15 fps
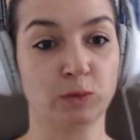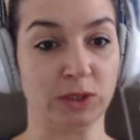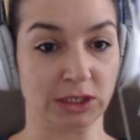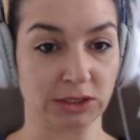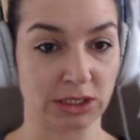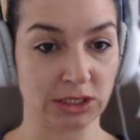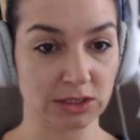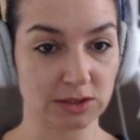
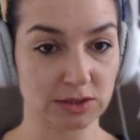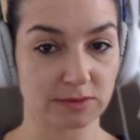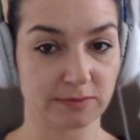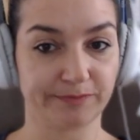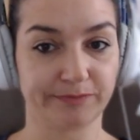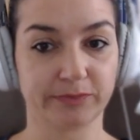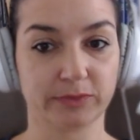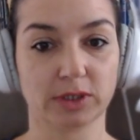witness,
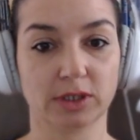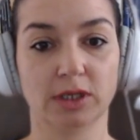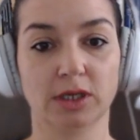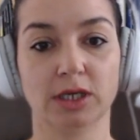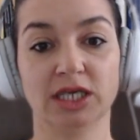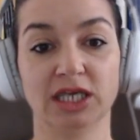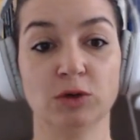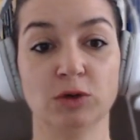
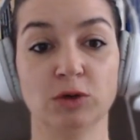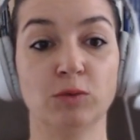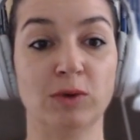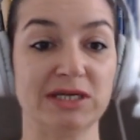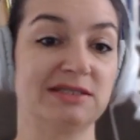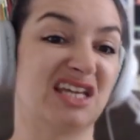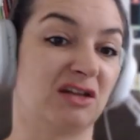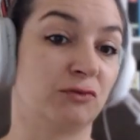he was
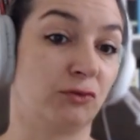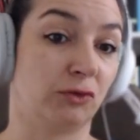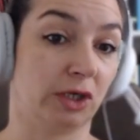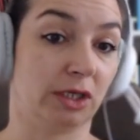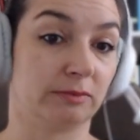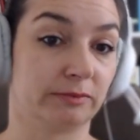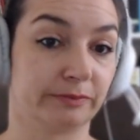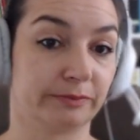set
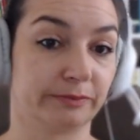free.